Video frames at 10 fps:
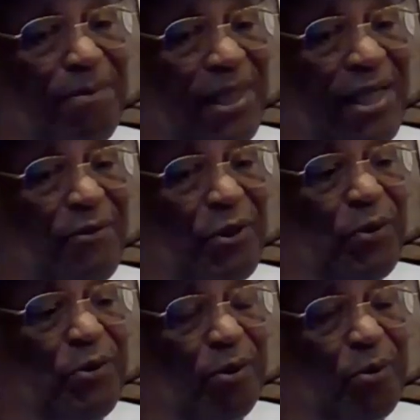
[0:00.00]
the
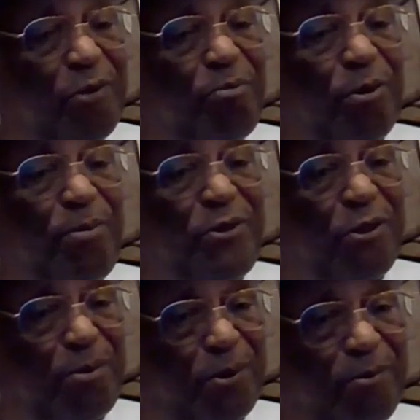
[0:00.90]
word
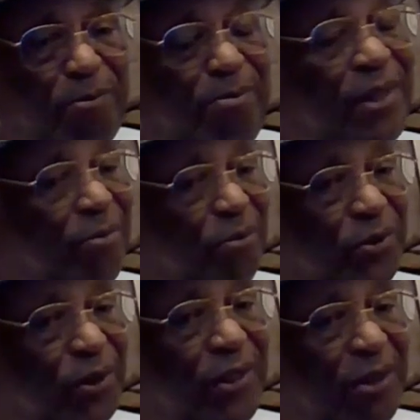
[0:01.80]
permissible, that was
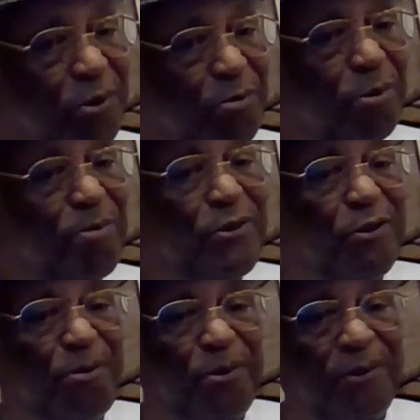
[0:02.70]
all that was
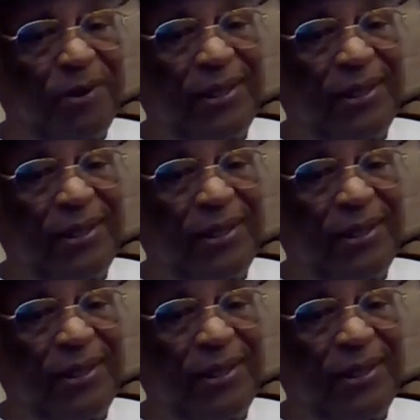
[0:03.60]
permissible.